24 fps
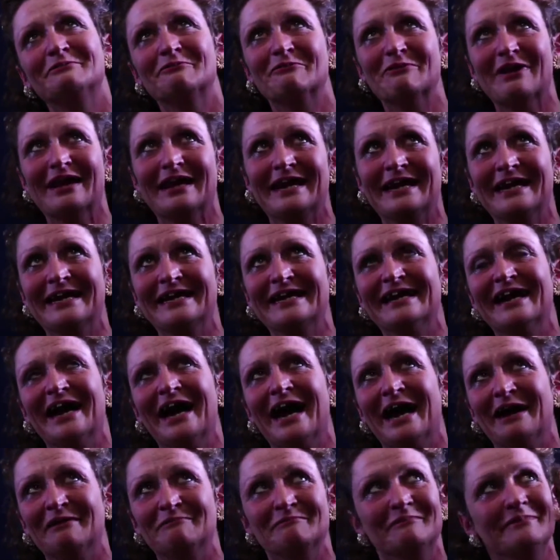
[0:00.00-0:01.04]
Waiting
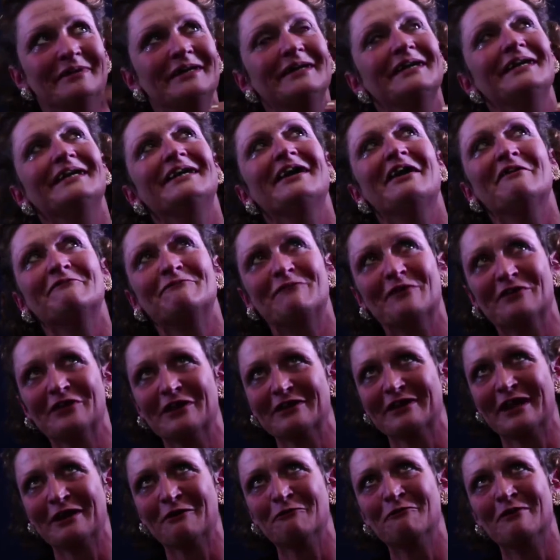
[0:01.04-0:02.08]
for
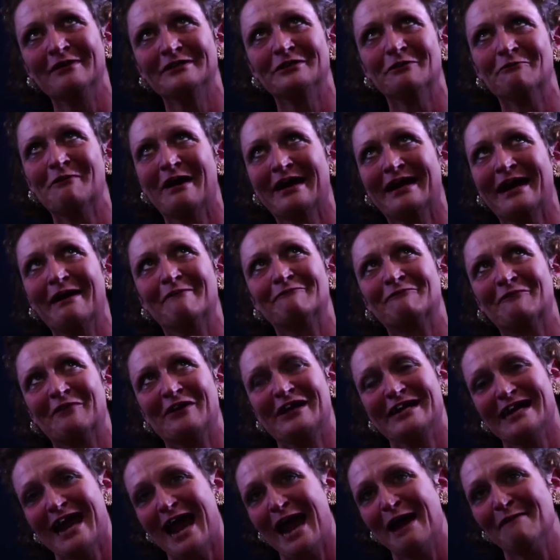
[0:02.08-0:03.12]
the little one to wake up for
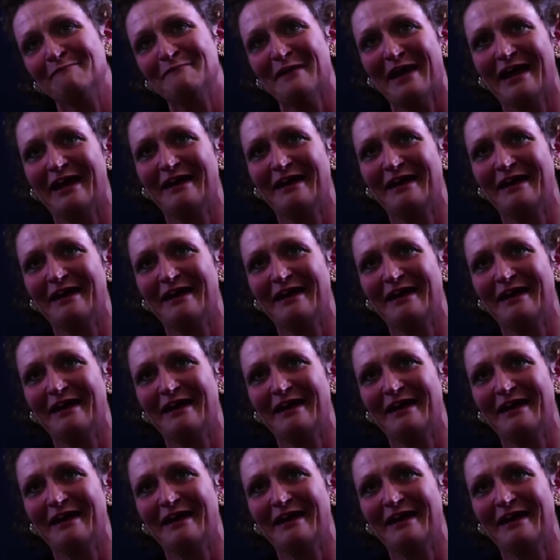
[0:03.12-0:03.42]
a nap,